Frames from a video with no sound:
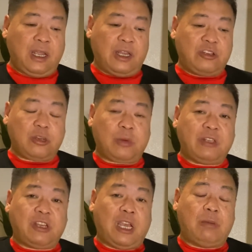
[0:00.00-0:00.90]
I took my
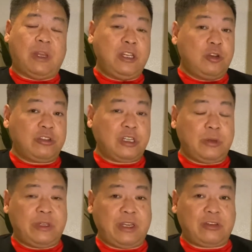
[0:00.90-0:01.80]
time. I knew it was
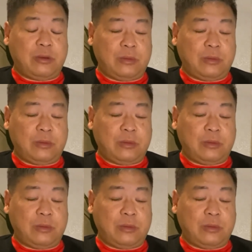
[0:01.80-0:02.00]
going to take